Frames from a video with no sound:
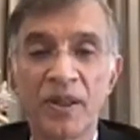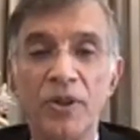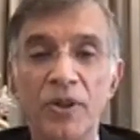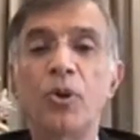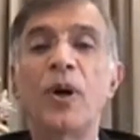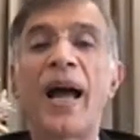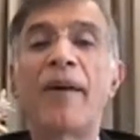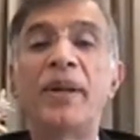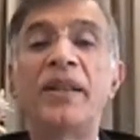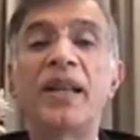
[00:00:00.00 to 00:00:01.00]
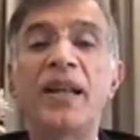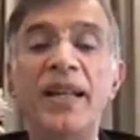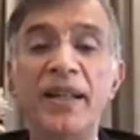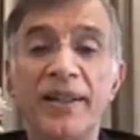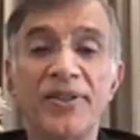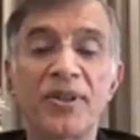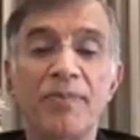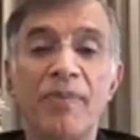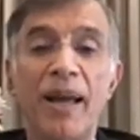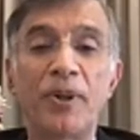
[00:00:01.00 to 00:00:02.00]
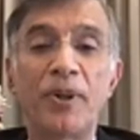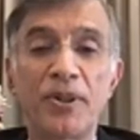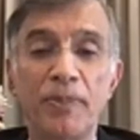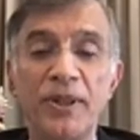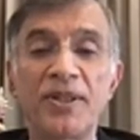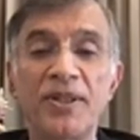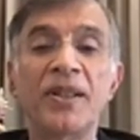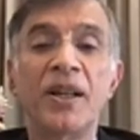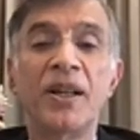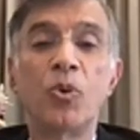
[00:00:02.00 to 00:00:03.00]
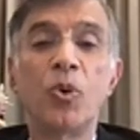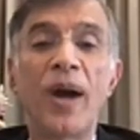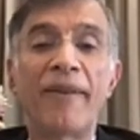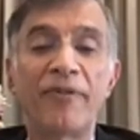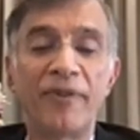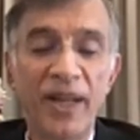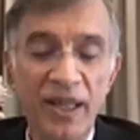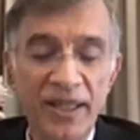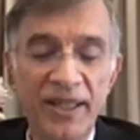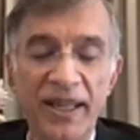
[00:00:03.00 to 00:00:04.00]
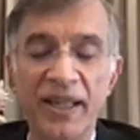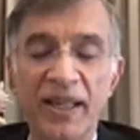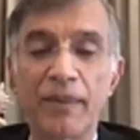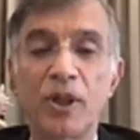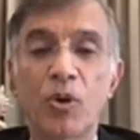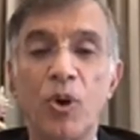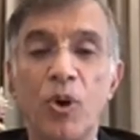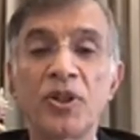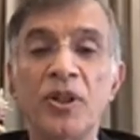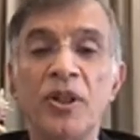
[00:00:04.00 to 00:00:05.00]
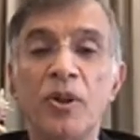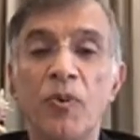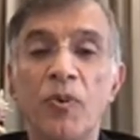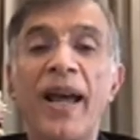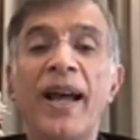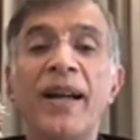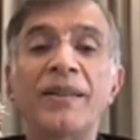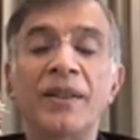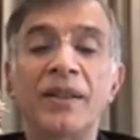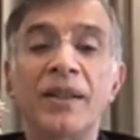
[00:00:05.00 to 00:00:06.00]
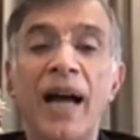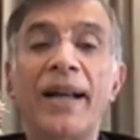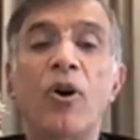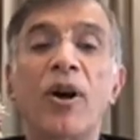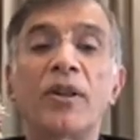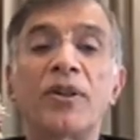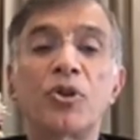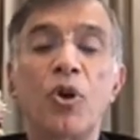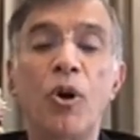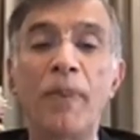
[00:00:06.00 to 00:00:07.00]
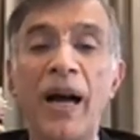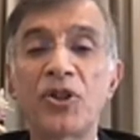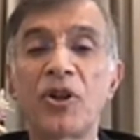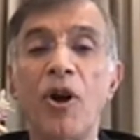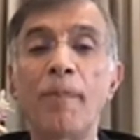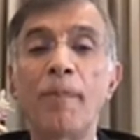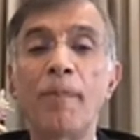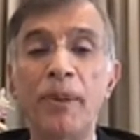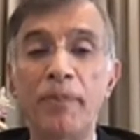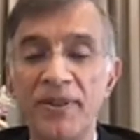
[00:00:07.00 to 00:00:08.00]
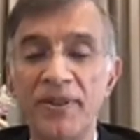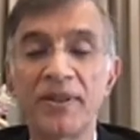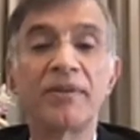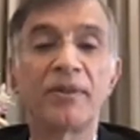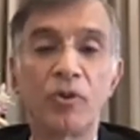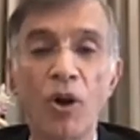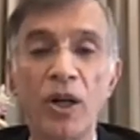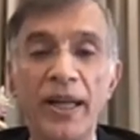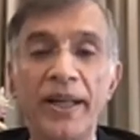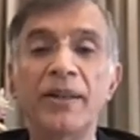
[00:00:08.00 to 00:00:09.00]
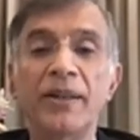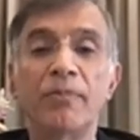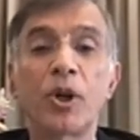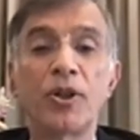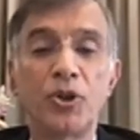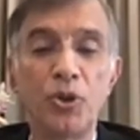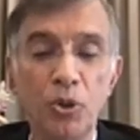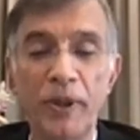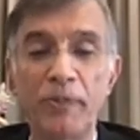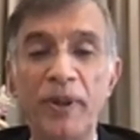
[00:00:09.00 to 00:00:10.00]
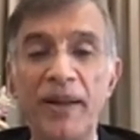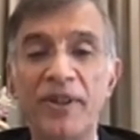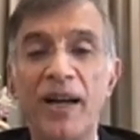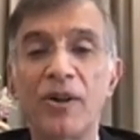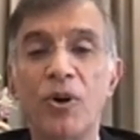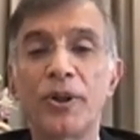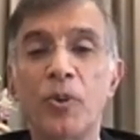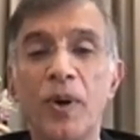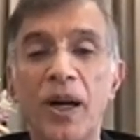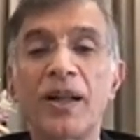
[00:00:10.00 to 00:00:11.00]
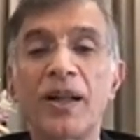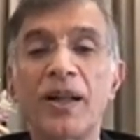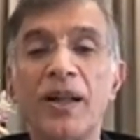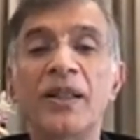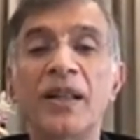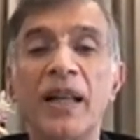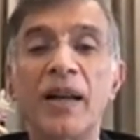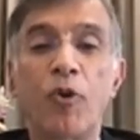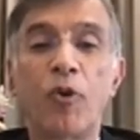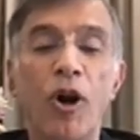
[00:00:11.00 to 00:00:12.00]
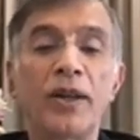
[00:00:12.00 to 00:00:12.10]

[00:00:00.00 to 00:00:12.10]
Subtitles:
You have been the leaders, my principals, who have really taken up the course where I got so much compliments wrongly, because you people have done all the work for